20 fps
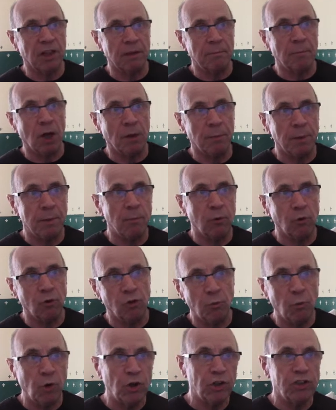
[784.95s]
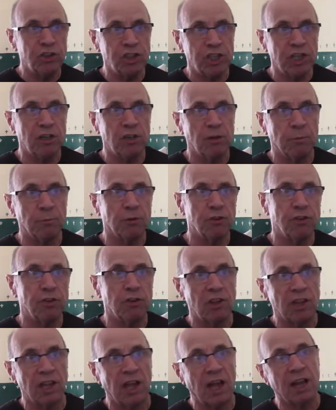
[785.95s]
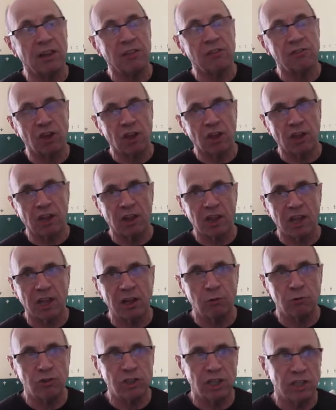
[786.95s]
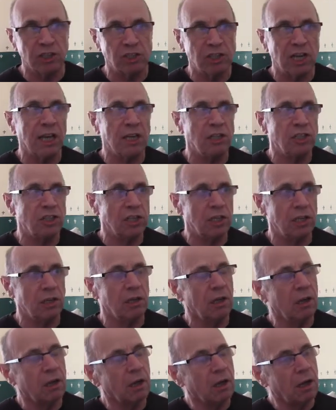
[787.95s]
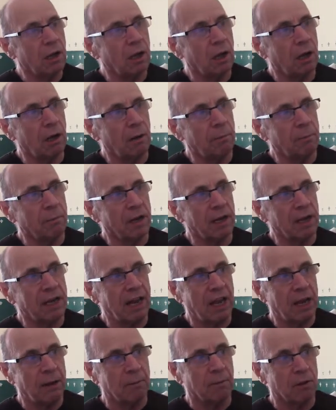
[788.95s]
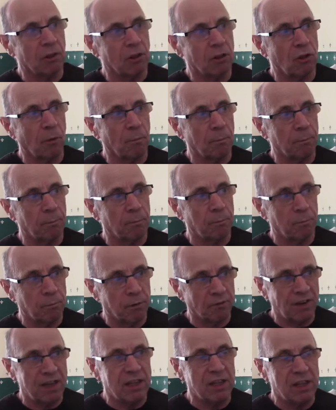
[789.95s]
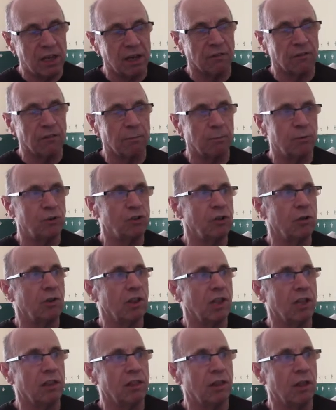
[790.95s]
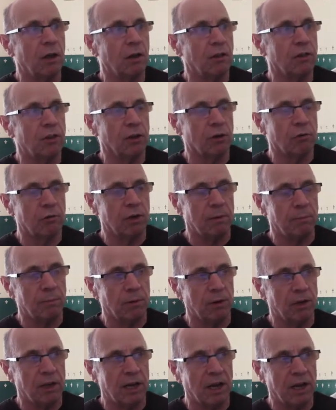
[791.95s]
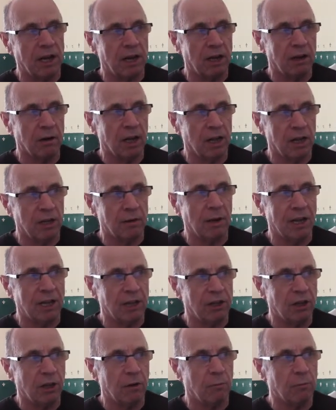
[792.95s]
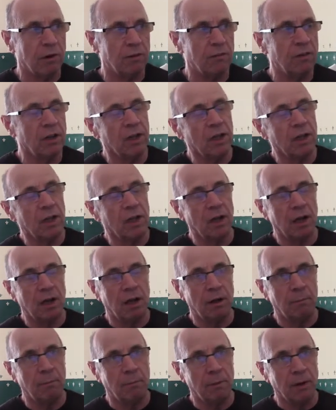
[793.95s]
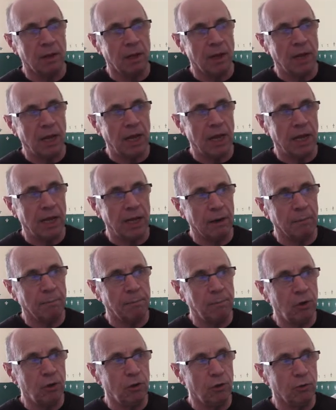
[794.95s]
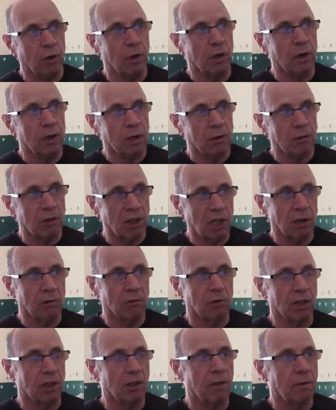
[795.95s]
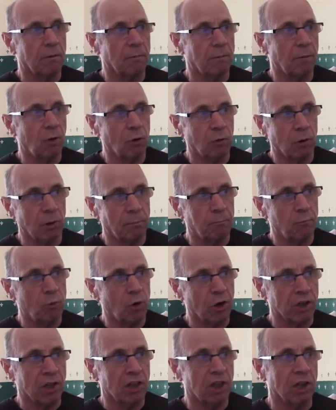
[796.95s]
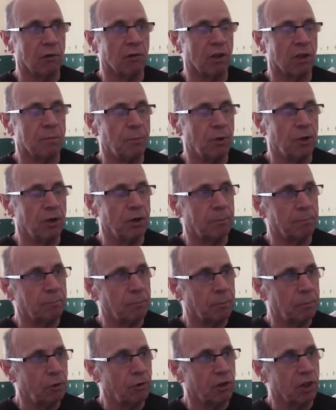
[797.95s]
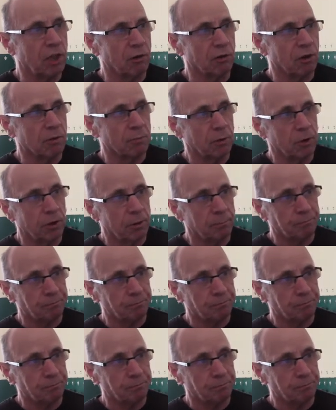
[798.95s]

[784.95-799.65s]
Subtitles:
it might have been more than one gene that produced it, and just a single gene change in NA prevented it from producing the green bird, and you ended up with a blue series or a white series bird, blue series bird.